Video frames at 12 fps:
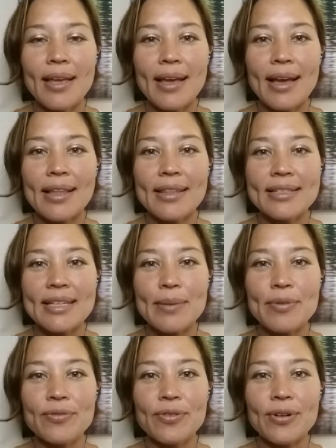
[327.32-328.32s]
And the day
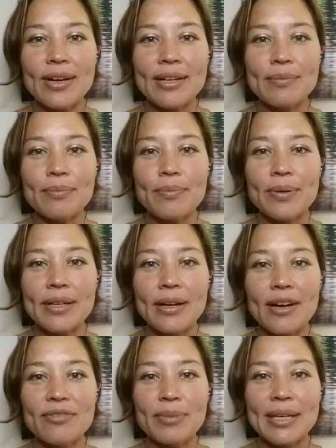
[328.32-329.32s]
before I'd been
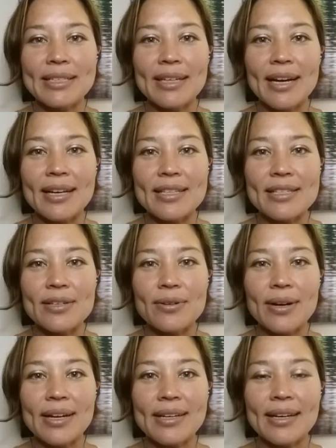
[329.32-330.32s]
off my diet, so
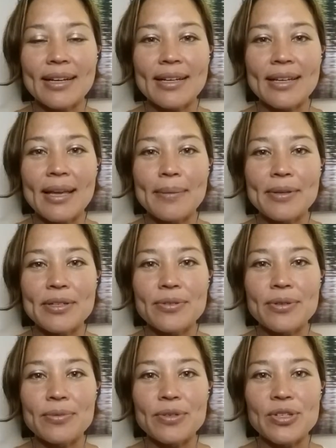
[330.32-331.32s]
I kind of came into
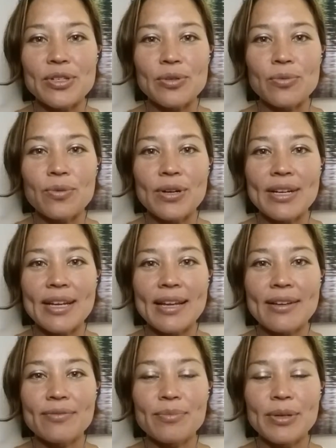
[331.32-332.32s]
it with just a one day
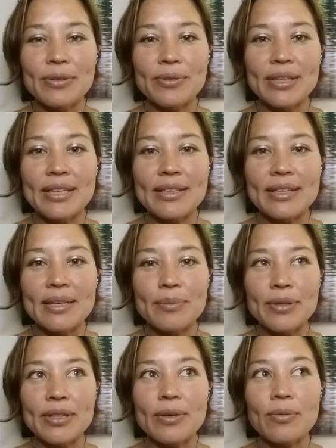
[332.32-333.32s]
of being really clean.
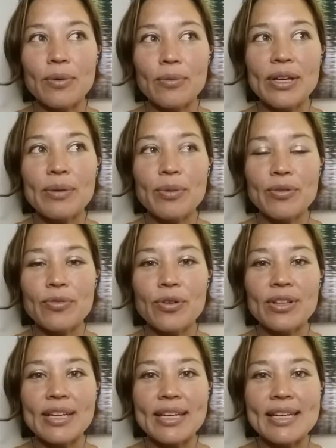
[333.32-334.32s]
But a week
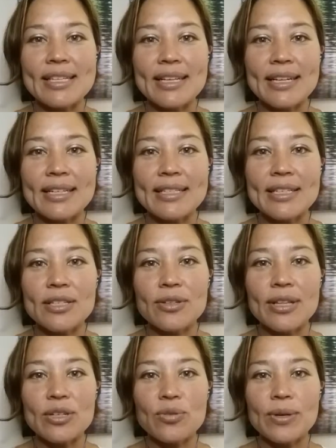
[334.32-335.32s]
before, like I said, I did do
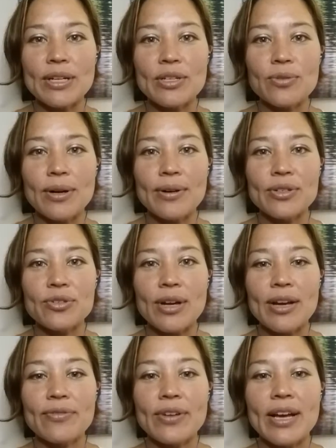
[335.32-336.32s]
that 22-hour
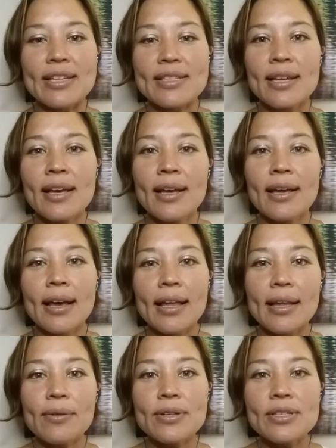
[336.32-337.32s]
dry fast. And
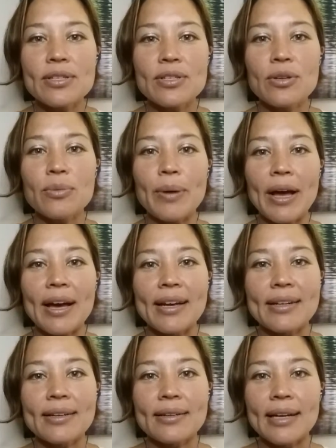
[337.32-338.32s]
that wasn't too
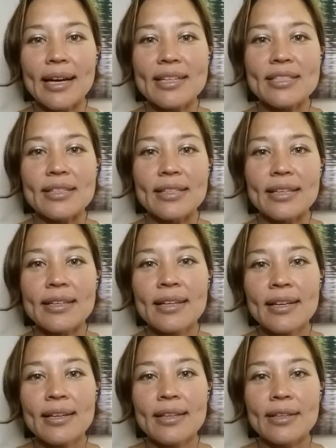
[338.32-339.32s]
bad, actually.
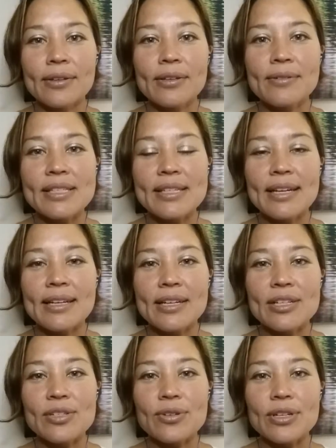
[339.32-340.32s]
The only reason I cut
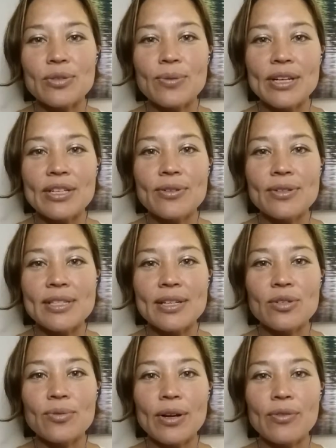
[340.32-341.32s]
it short at 22 instead
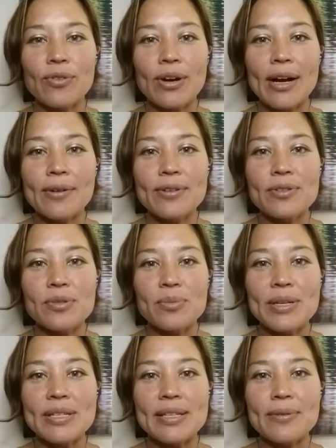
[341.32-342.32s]
of 24 hours was
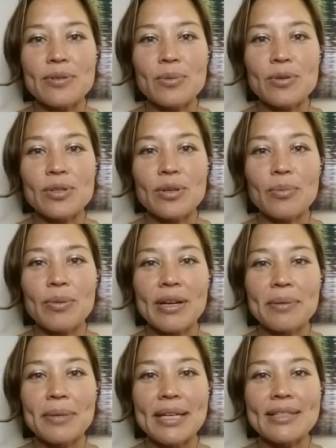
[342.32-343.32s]
because I was supposed to go pick
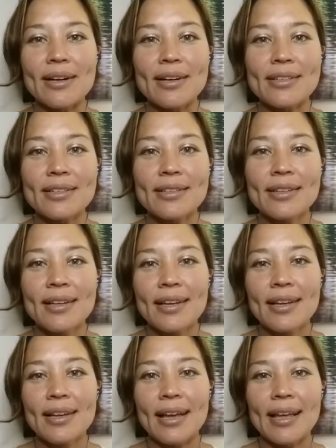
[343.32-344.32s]
up my daughter
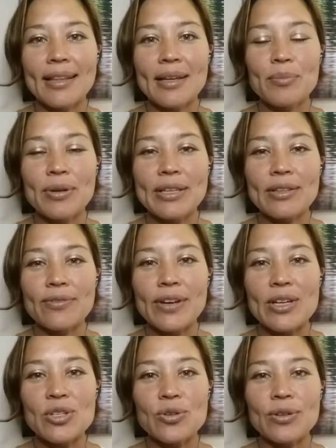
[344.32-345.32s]
and then break the
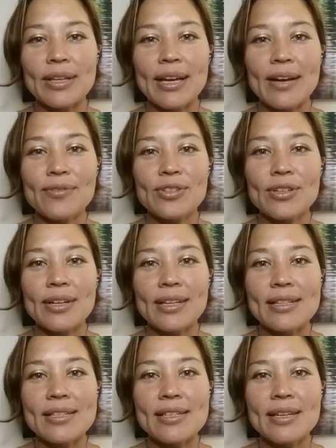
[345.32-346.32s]
fast shortly after.
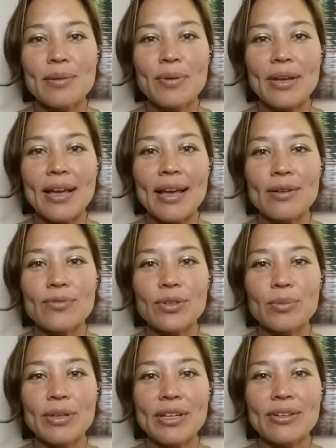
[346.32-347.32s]
And she could be a
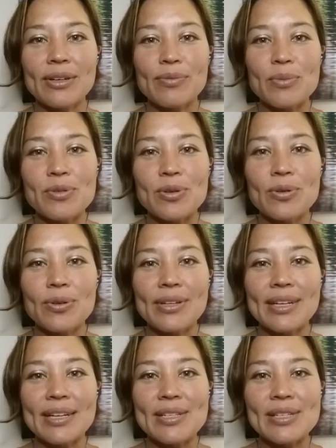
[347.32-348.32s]
handful picking her up from school,
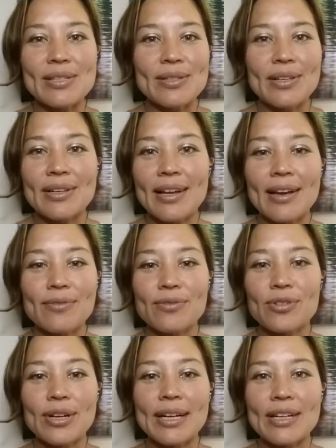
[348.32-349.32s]
and I just didn't have
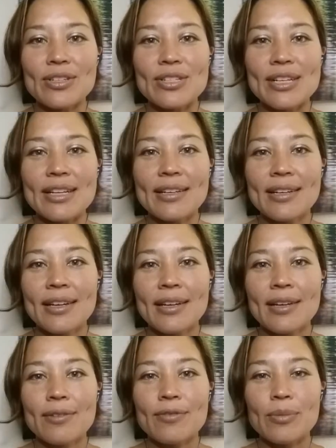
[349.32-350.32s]
great energy
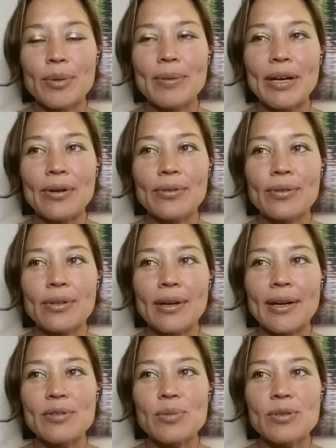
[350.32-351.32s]
from about,
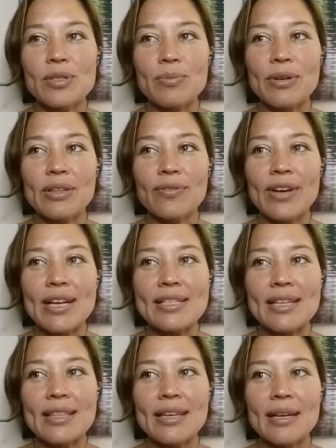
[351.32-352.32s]
I was supposed to break the fast,
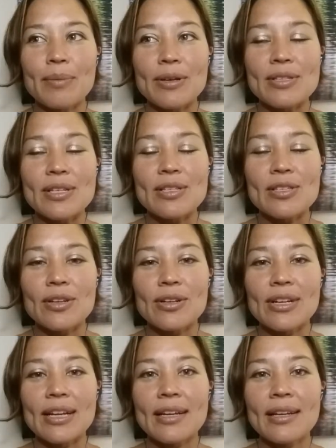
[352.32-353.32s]
I think, at about
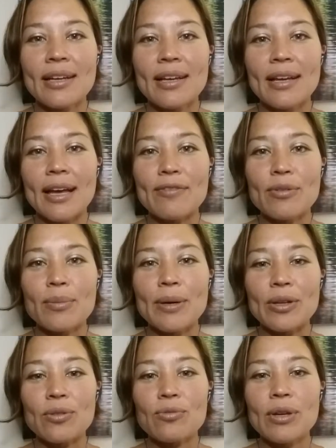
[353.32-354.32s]
6:30. And from
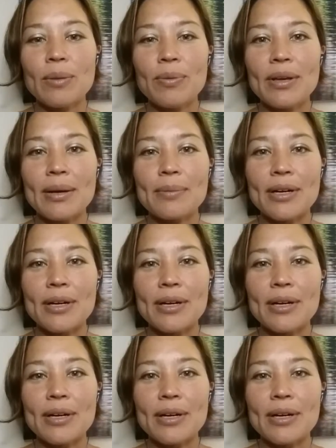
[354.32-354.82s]
about 3 p.m.